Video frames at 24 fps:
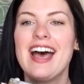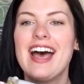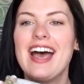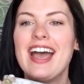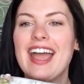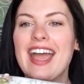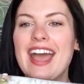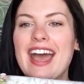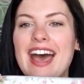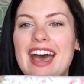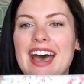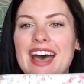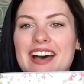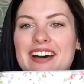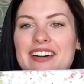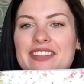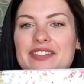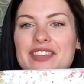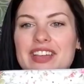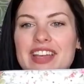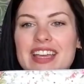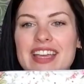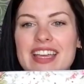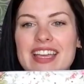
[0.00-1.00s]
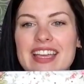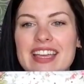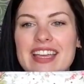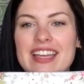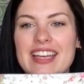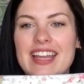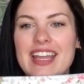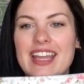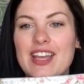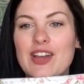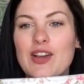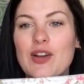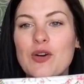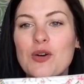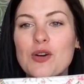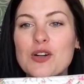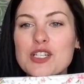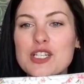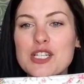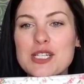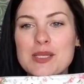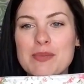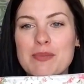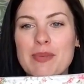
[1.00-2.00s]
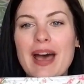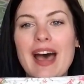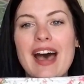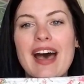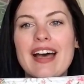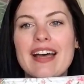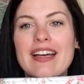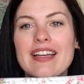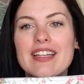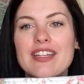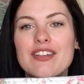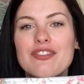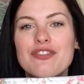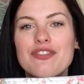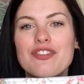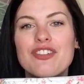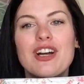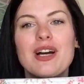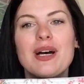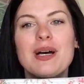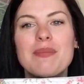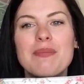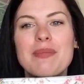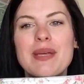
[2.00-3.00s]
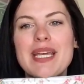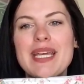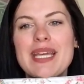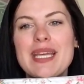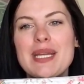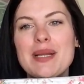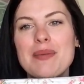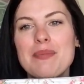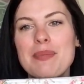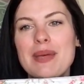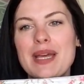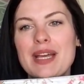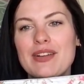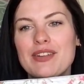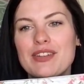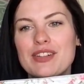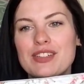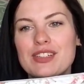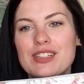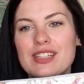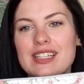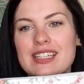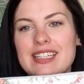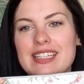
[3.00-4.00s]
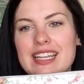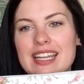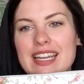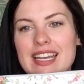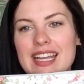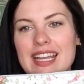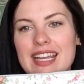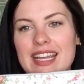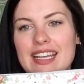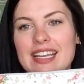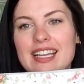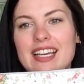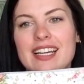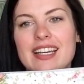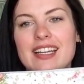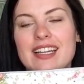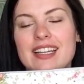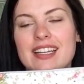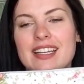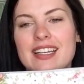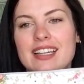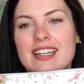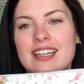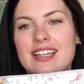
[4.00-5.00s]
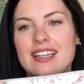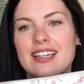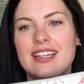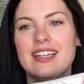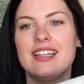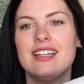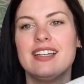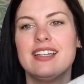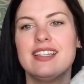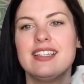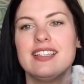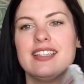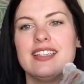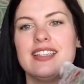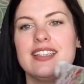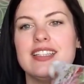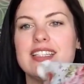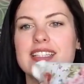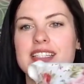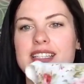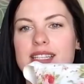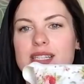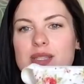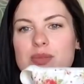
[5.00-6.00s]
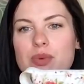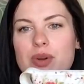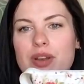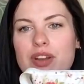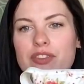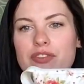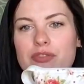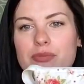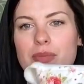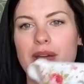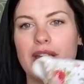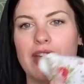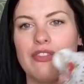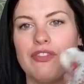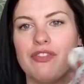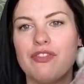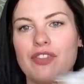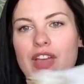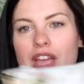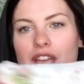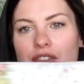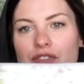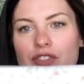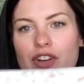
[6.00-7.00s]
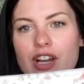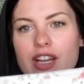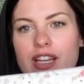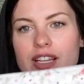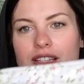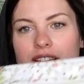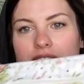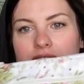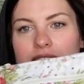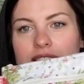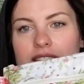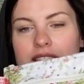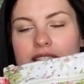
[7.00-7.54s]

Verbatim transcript: I have in a gorgeous bag from In a Pickle Knitting. This is one of my favorite